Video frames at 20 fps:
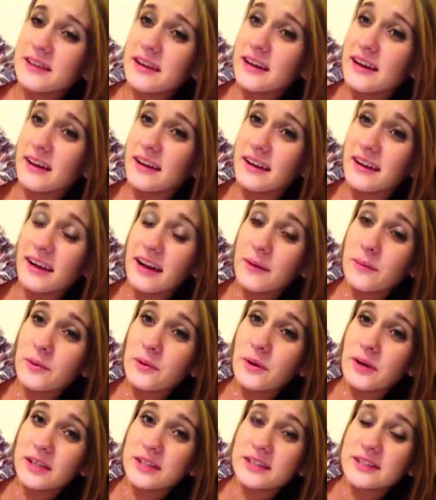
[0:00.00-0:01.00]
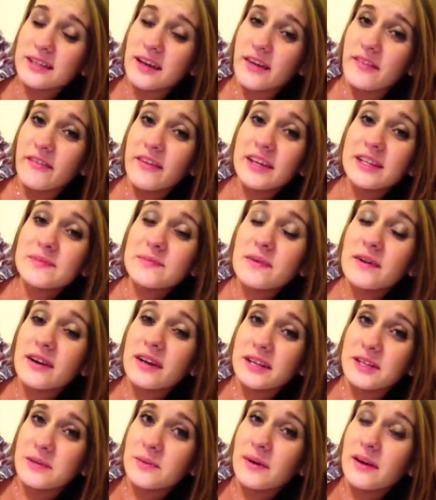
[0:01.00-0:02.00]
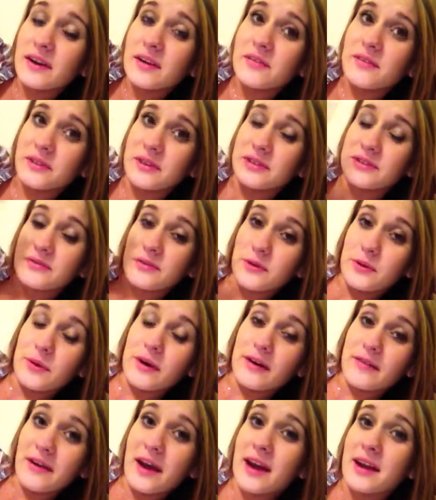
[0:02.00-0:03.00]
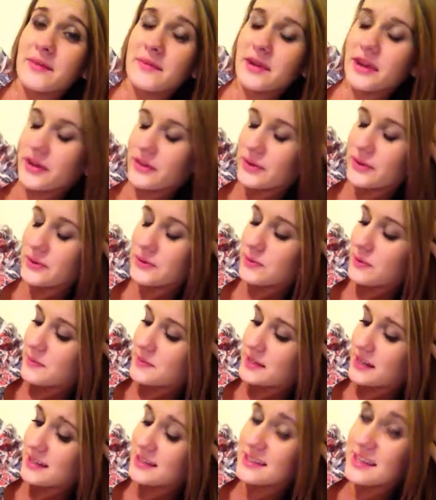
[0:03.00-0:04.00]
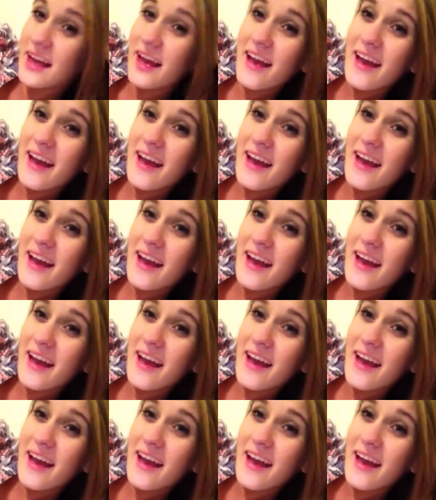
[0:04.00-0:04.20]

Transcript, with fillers: a couple questions off Facebook and Twitter for those of you who have added me on those websites.